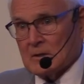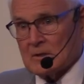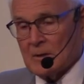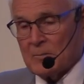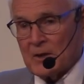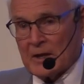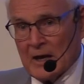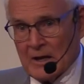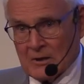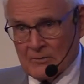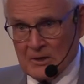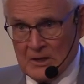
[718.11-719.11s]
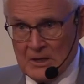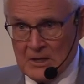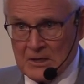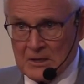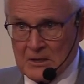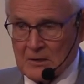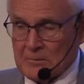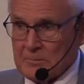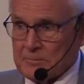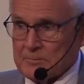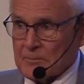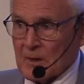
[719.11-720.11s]
something out of the East
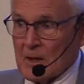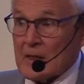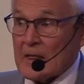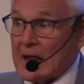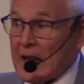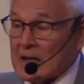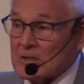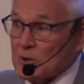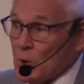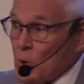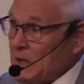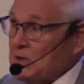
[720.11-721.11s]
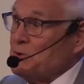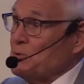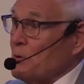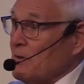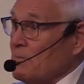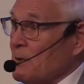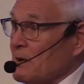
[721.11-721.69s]
that has no history of